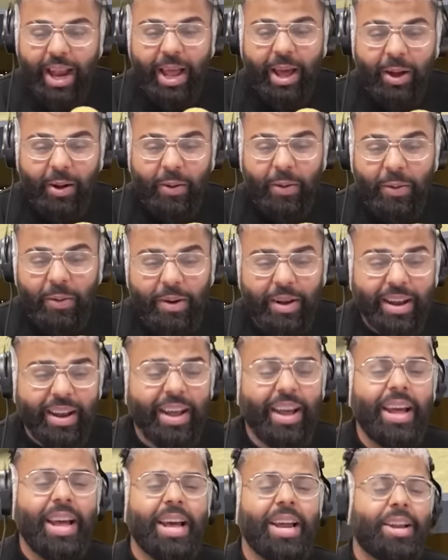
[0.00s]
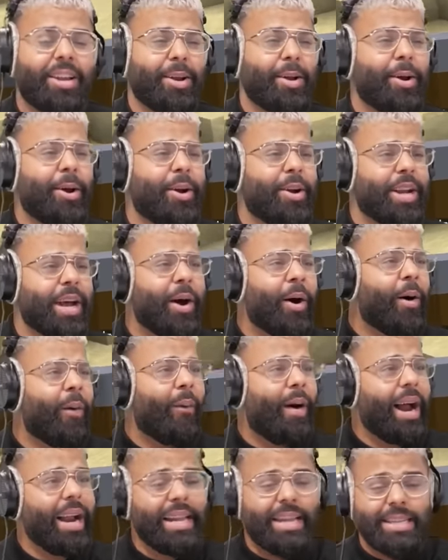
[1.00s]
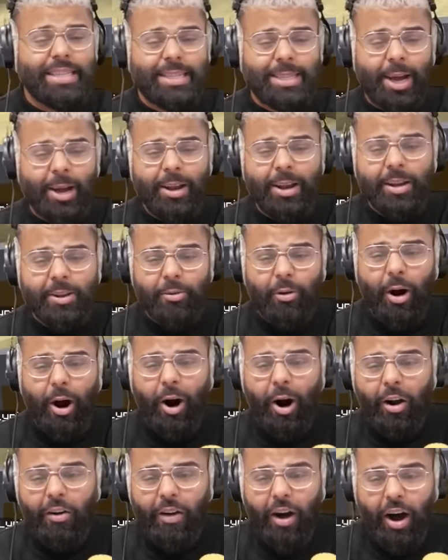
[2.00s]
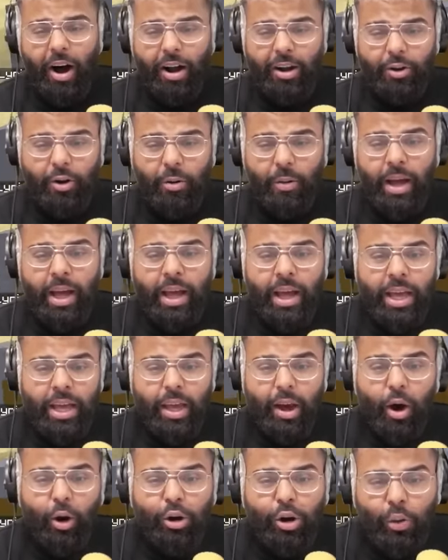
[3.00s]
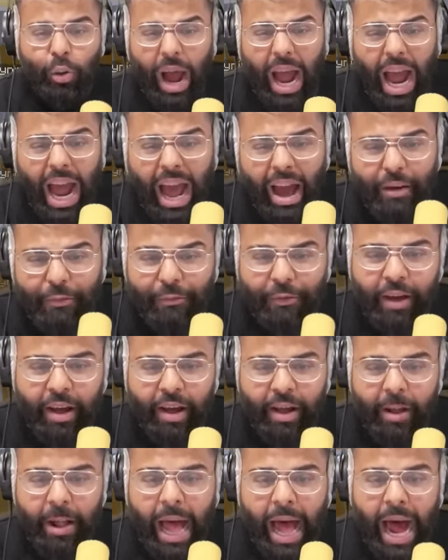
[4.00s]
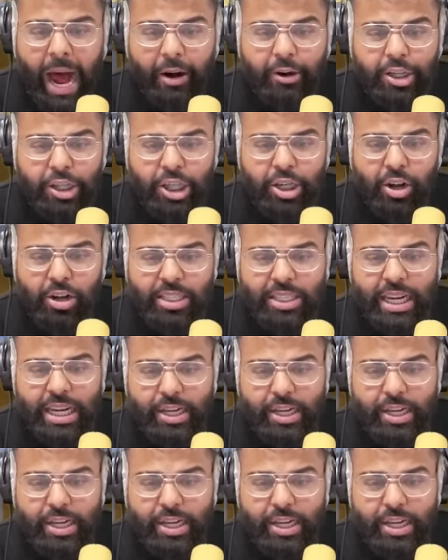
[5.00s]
alone! Dude, why did this turn into a horror hardcore? Yo, Quiff! How bro, did you not see